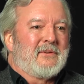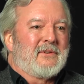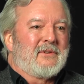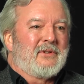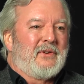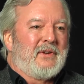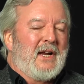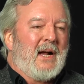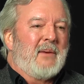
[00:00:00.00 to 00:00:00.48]

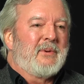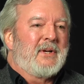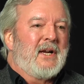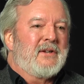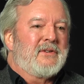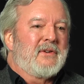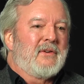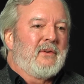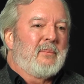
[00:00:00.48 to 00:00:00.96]
So the
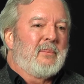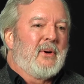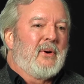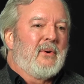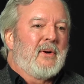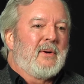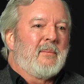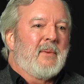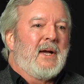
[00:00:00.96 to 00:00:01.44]
obligation of the
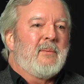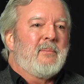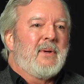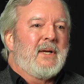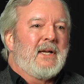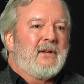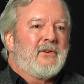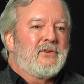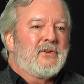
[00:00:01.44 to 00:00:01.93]
poet may
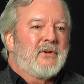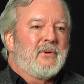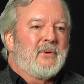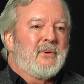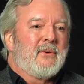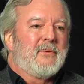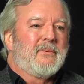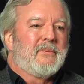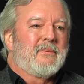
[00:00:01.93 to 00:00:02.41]
be
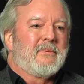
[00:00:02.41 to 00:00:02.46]
to